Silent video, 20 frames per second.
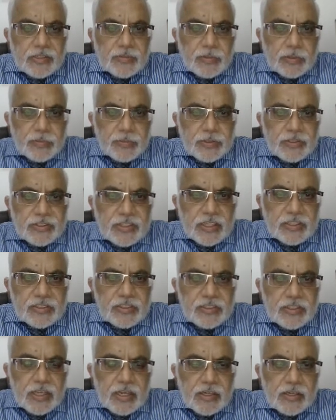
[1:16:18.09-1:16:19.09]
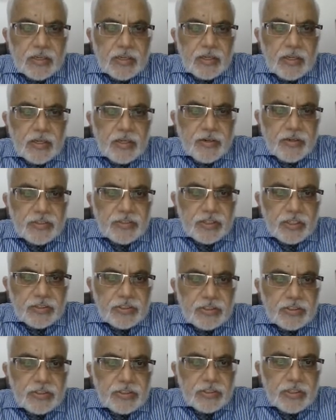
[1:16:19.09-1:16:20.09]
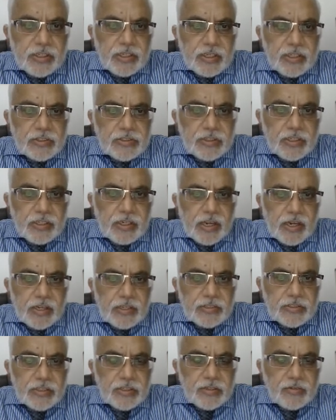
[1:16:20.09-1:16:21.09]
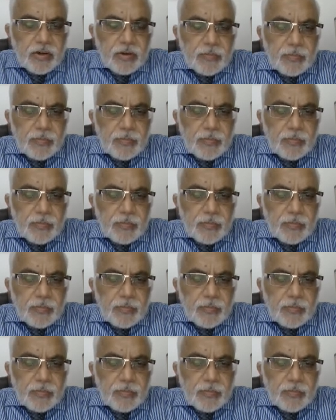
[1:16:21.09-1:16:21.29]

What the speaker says: must be such that research is encouraged,